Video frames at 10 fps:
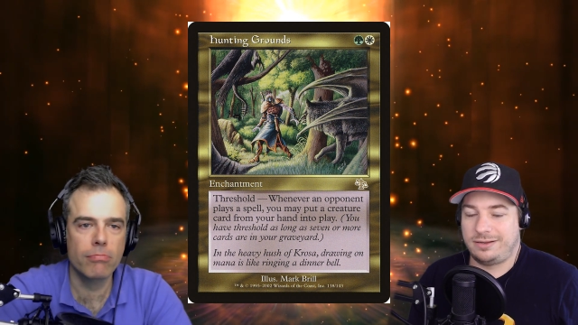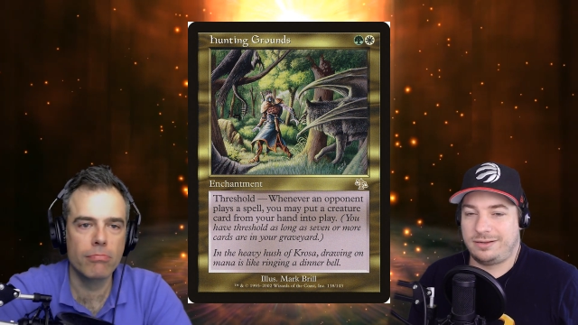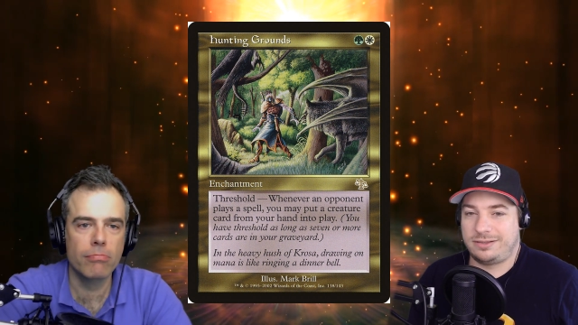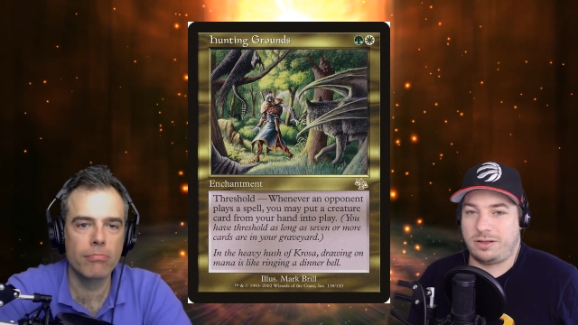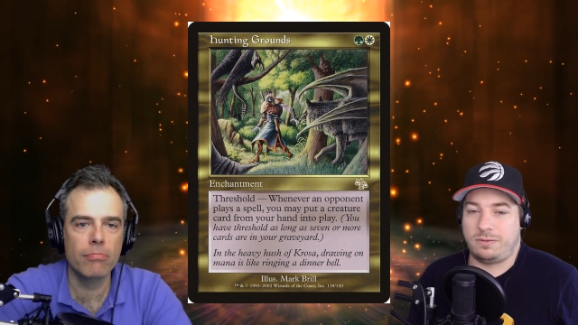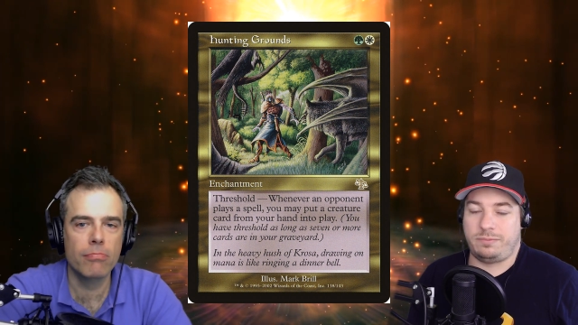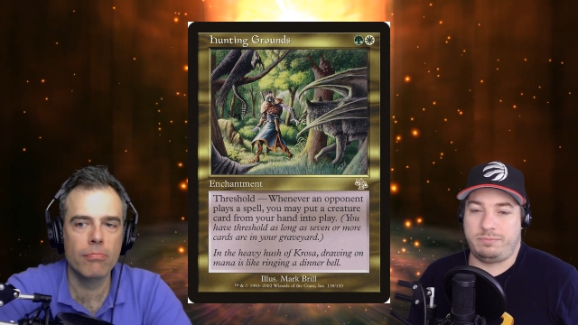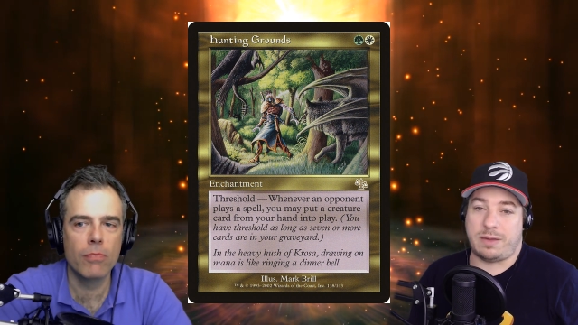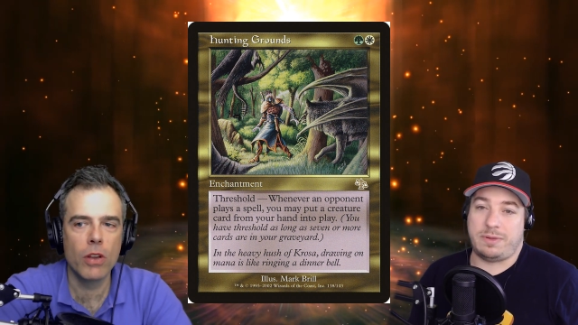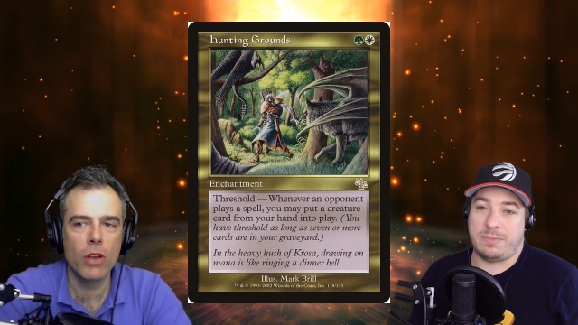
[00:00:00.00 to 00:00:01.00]
Speaker 1: So,
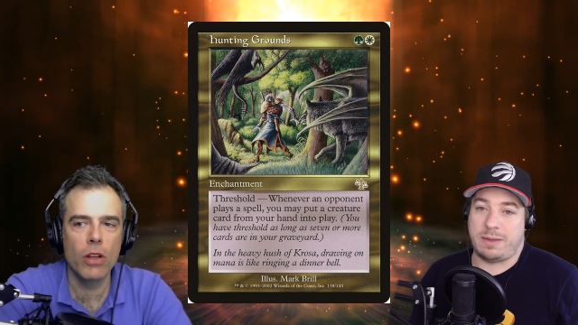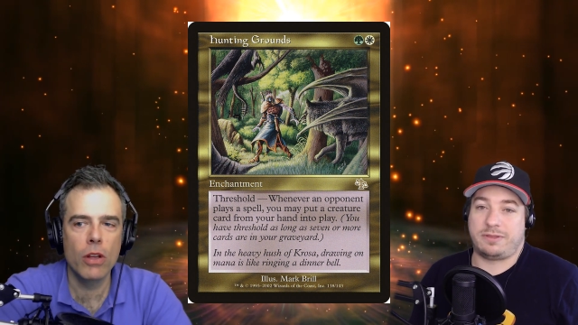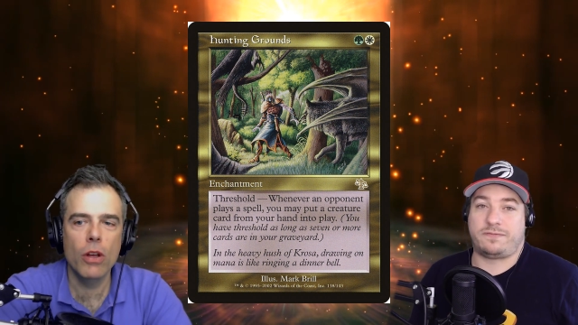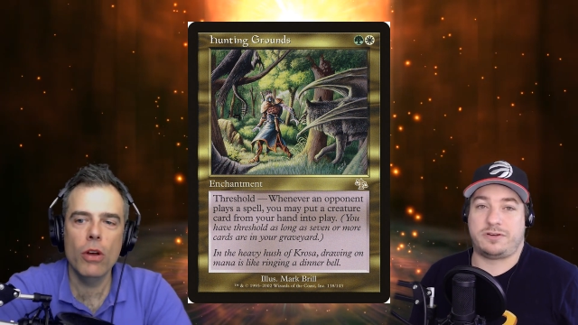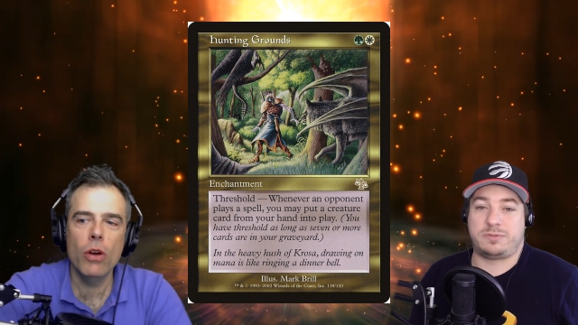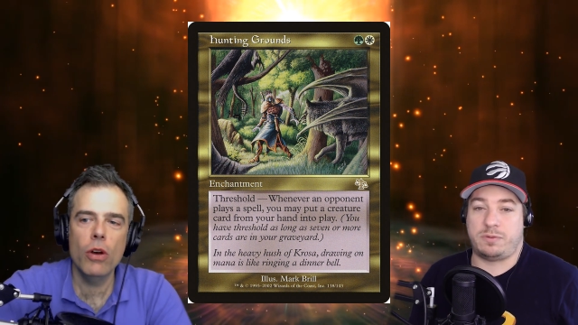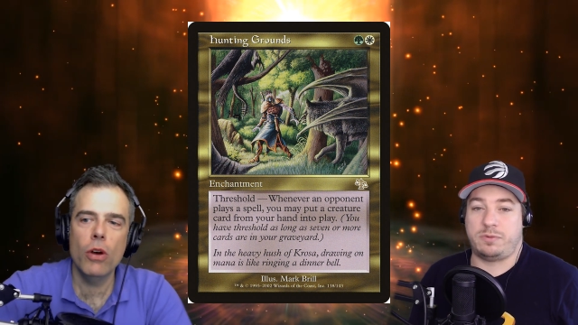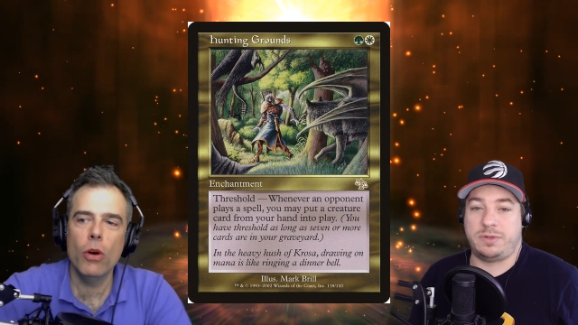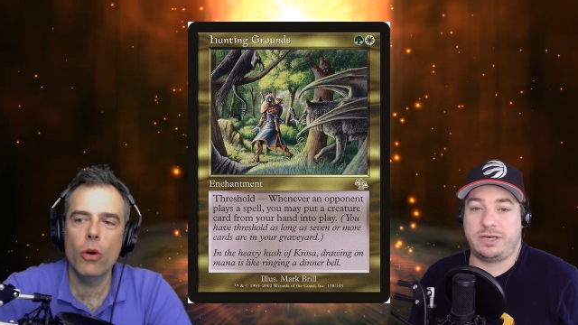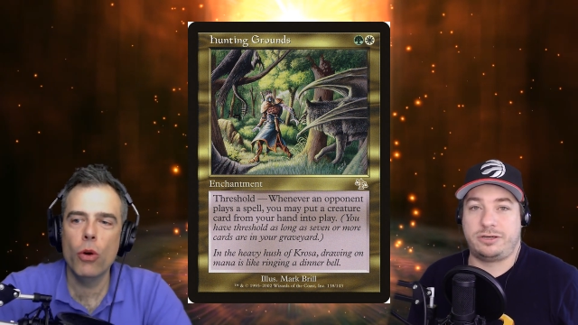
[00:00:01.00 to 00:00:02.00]
I mean, maybe the first spell will
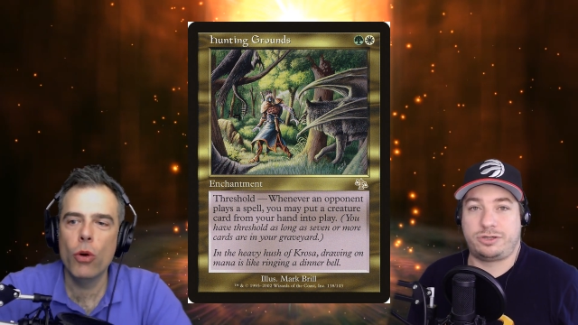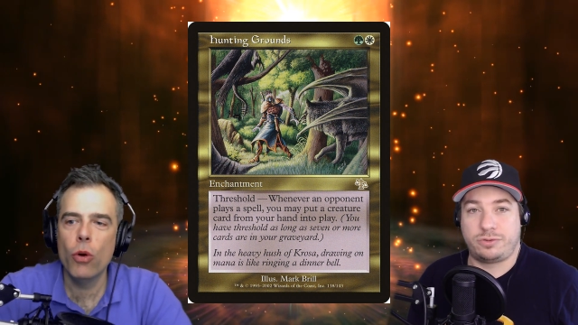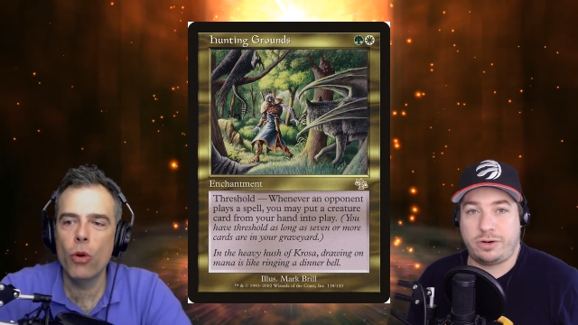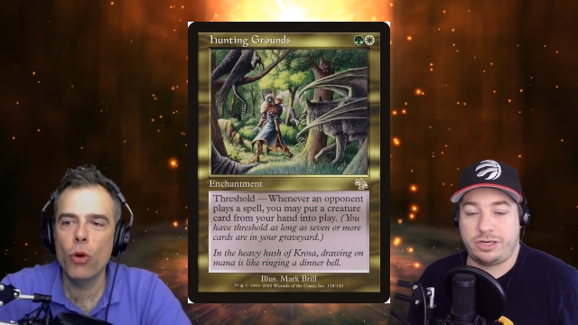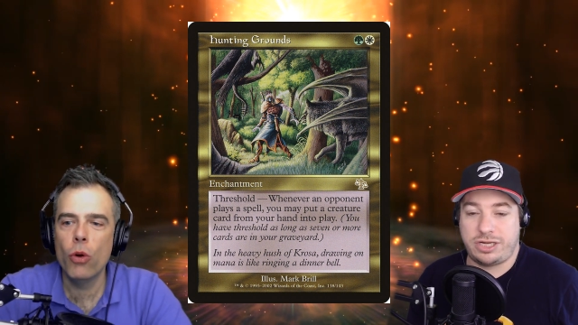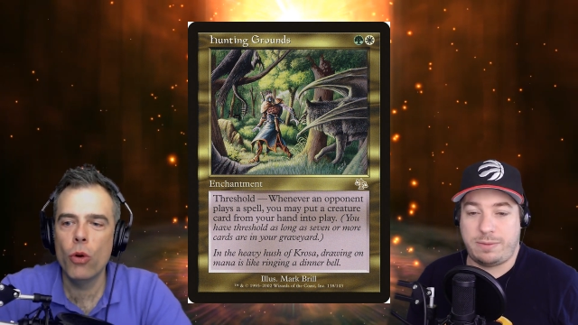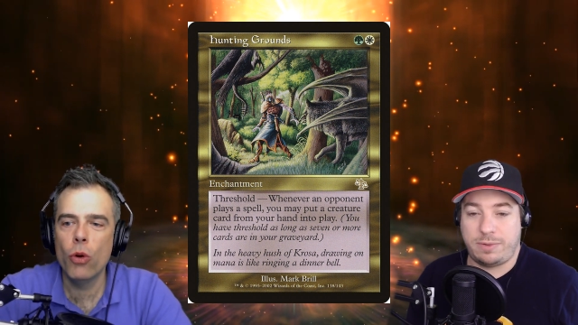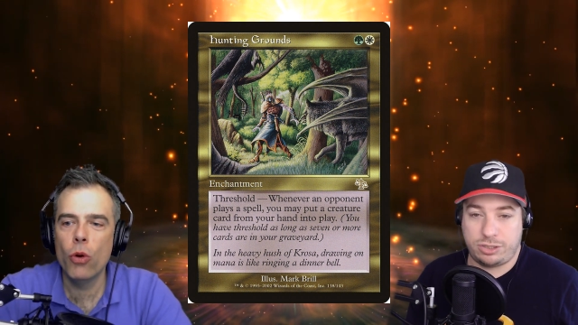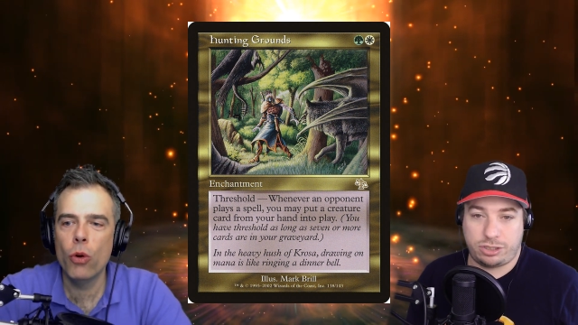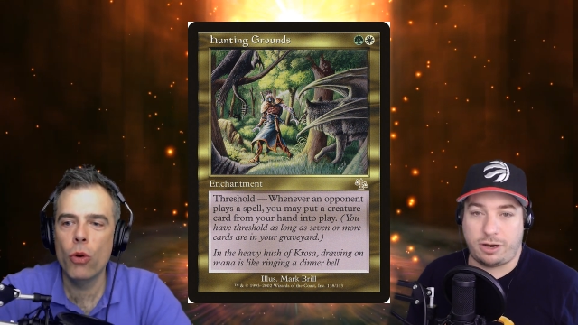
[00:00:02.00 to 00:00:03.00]
be to destroy an
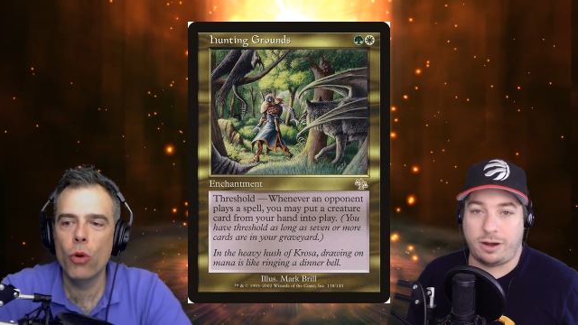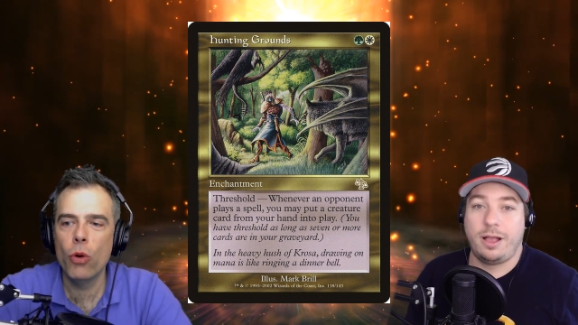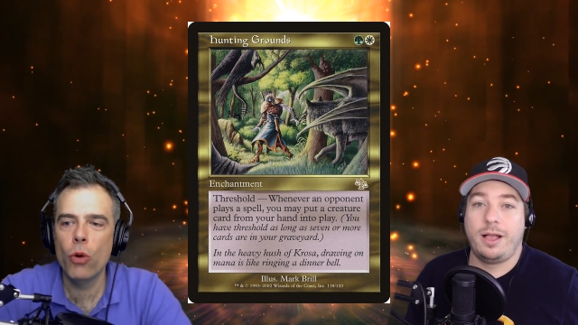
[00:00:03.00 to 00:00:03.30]
enchantment, sure.